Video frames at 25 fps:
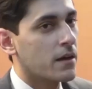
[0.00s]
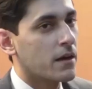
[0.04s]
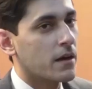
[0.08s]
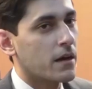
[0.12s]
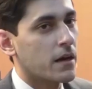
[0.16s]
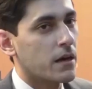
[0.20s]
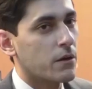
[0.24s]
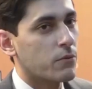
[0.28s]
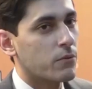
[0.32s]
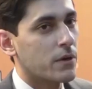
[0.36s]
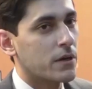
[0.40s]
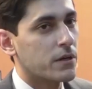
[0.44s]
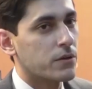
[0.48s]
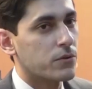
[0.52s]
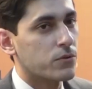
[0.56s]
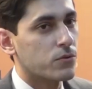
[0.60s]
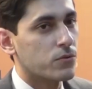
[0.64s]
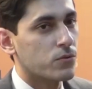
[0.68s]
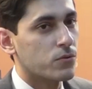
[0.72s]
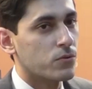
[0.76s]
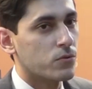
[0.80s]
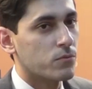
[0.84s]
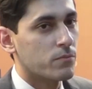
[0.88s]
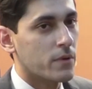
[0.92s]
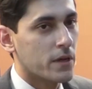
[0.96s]
I went
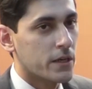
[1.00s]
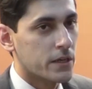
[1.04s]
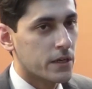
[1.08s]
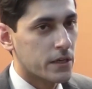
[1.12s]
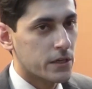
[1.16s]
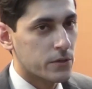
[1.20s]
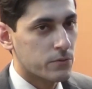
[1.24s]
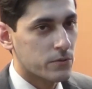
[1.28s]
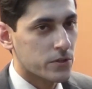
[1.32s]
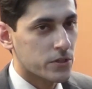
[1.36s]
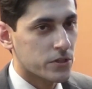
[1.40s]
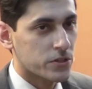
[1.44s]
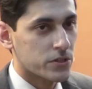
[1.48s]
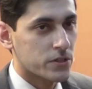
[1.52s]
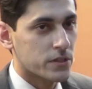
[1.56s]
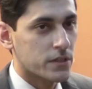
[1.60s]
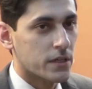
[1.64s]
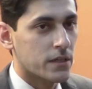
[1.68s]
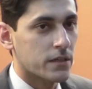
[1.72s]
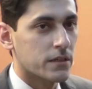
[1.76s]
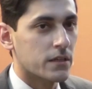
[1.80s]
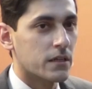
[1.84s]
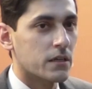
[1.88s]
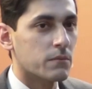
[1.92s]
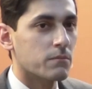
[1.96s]
to Bahria University
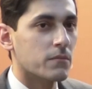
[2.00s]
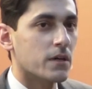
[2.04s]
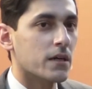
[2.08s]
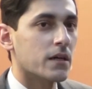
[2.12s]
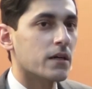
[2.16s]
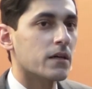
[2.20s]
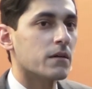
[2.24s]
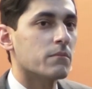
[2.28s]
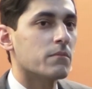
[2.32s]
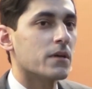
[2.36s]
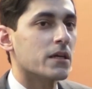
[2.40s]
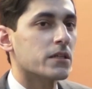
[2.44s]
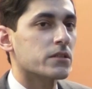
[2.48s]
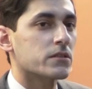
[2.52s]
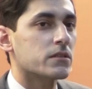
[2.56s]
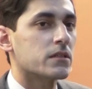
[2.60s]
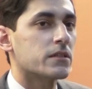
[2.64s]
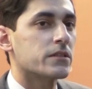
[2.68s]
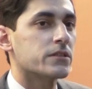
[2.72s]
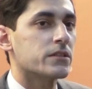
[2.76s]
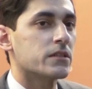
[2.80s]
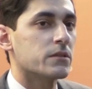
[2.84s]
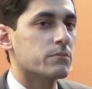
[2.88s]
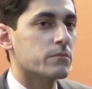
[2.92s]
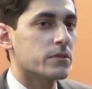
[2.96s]
and did my
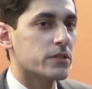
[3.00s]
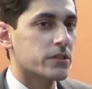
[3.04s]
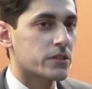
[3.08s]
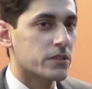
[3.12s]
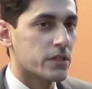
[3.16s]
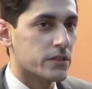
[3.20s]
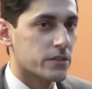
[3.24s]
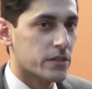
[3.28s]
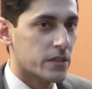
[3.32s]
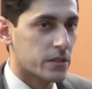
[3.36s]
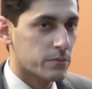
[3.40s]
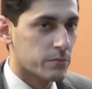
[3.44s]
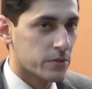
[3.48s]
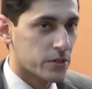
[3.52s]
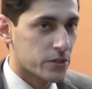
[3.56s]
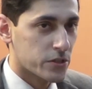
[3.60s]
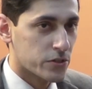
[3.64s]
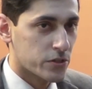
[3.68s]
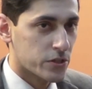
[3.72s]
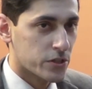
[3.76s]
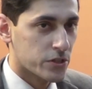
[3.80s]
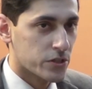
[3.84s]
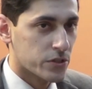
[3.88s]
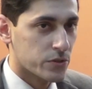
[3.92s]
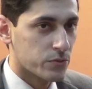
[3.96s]
bachelor's in business
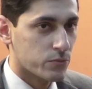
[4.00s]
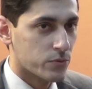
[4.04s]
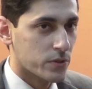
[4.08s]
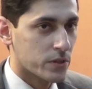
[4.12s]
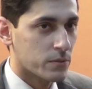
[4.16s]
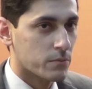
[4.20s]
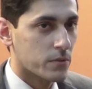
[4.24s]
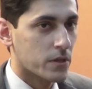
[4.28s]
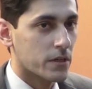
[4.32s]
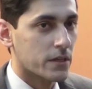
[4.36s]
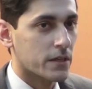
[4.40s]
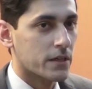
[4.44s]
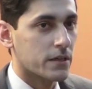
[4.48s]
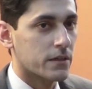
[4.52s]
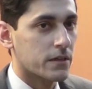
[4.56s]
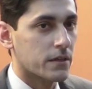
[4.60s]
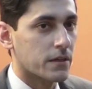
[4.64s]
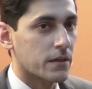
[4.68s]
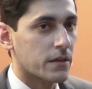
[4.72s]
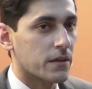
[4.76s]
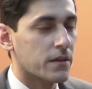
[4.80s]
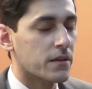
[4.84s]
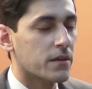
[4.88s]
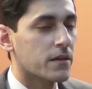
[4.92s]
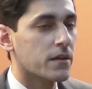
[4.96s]
administration with
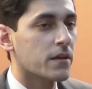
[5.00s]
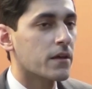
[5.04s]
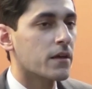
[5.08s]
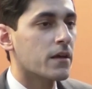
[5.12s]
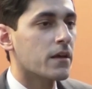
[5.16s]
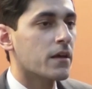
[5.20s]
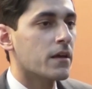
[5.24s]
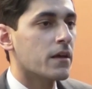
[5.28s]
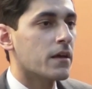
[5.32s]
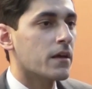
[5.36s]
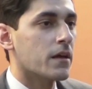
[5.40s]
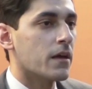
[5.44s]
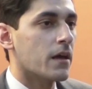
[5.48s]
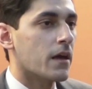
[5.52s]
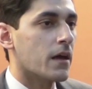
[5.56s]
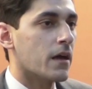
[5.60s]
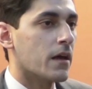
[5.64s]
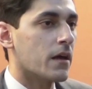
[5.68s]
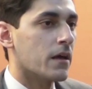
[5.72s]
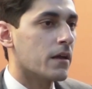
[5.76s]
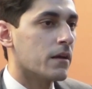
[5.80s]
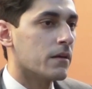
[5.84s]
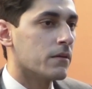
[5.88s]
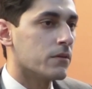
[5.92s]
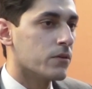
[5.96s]
marketing.
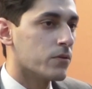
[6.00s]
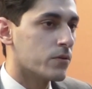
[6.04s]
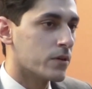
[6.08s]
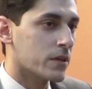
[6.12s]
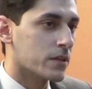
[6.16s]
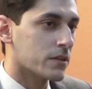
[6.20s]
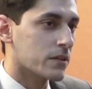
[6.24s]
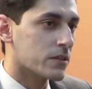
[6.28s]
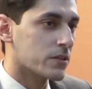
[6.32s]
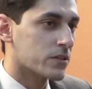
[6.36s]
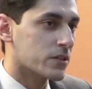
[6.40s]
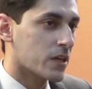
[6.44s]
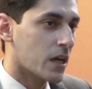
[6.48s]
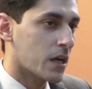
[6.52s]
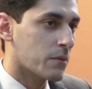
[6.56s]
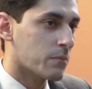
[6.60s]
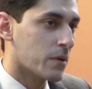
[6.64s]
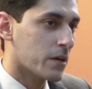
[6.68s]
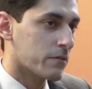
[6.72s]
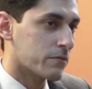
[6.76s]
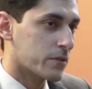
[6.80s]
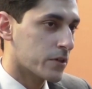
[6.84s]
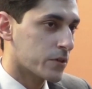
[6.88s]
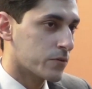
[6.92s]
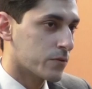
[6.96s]
And during this time
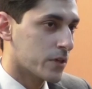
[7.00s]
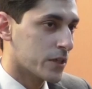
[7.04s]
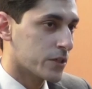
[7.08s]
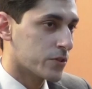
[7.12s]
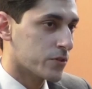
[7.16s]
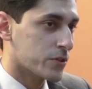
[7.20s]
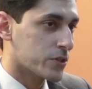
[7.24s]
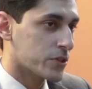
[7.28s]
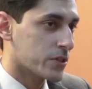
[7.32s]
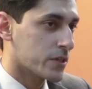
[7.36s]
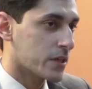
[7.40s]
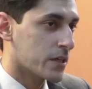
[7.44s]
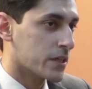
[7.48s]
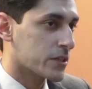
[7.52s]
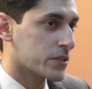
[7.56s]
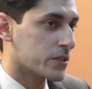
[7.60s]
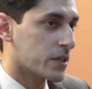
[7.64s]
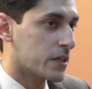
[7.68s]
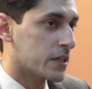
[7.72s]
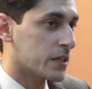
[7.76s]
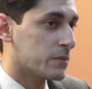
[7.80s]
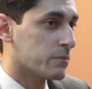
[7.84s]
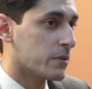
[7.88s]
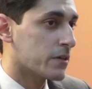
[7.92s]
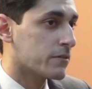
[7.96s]
after graduation, I
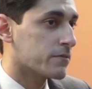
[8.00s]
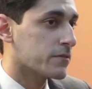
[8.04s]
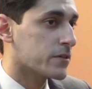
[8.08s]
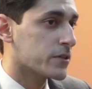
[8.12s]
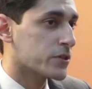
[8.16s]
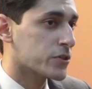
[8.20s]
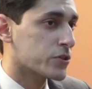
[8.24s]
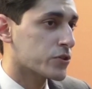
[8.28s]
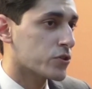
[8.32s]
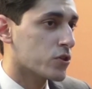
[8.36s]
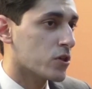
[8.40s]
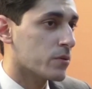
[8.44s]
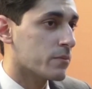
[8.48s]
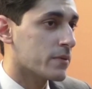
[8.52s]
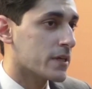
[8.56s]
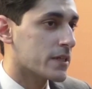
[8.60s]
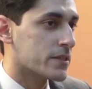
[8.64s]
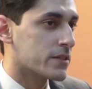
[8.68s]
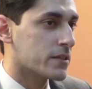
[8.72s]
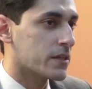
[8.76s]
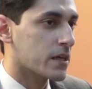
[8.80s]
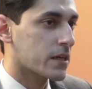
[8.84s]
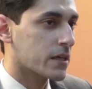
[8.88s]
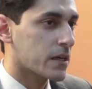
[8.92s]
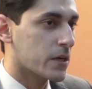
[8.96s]
started my first job as
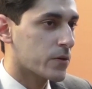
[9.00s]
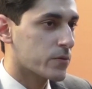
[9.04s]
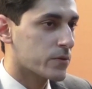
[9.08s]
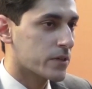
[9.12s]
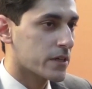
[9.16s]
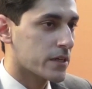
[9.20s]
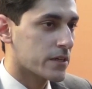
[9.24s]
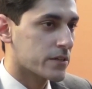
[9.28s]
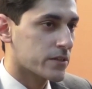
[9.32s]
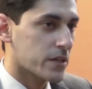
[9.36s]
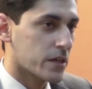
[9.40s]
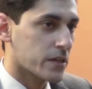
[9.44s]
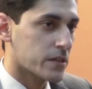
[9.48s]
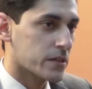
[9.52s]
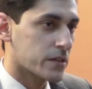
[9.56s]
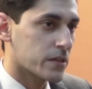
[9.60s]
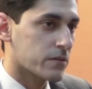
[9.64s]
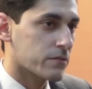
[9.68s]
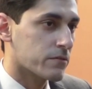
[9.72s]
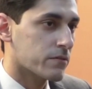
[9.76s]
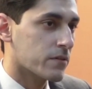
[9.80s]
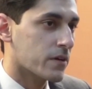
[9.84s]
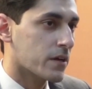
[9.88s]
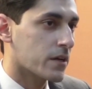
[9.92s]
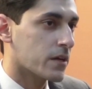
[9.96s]
an account
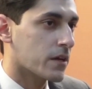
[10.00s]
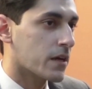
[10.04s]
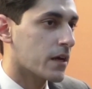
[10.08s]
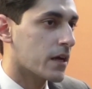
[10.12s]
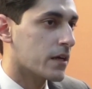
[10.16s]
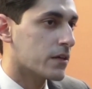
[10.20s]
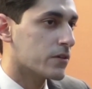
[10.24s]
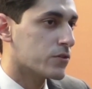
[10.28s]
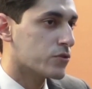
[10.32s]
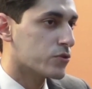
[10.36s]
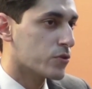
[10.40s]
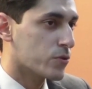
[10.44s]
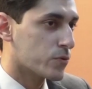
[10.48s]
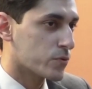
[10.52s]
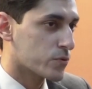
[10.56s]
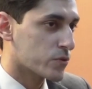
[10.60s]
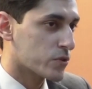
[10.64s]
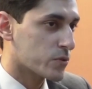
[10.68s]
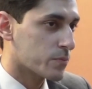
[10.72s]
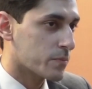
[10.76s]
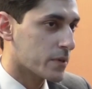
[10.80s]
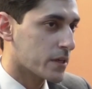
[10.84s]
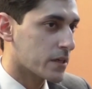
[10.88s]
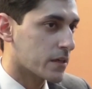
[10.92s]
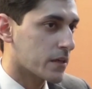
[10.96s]
executive at Zones
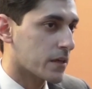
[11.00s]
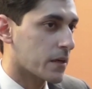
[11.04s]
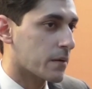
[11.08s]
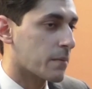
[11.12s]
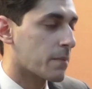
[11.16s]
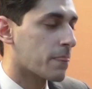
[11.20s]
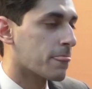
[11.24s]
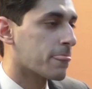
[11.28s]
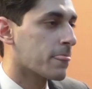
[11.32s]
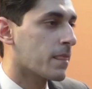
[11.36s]
PK.